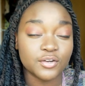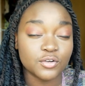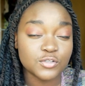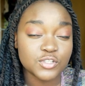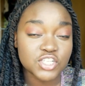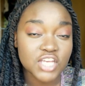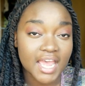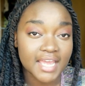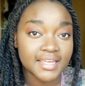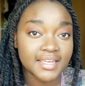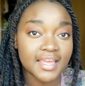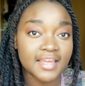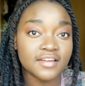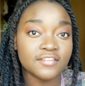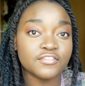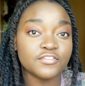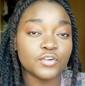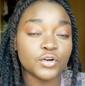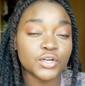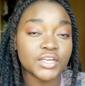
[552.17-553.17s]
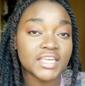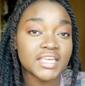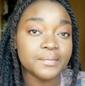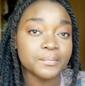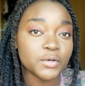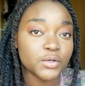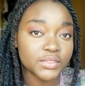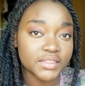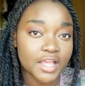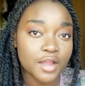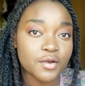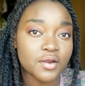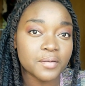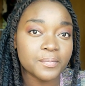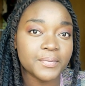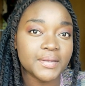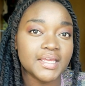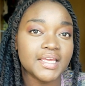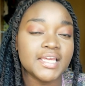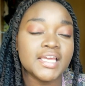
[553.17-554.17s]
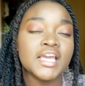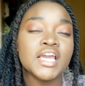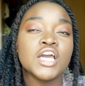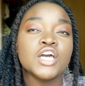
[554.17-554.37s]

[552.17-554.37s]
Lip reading: checking for chemotherapy.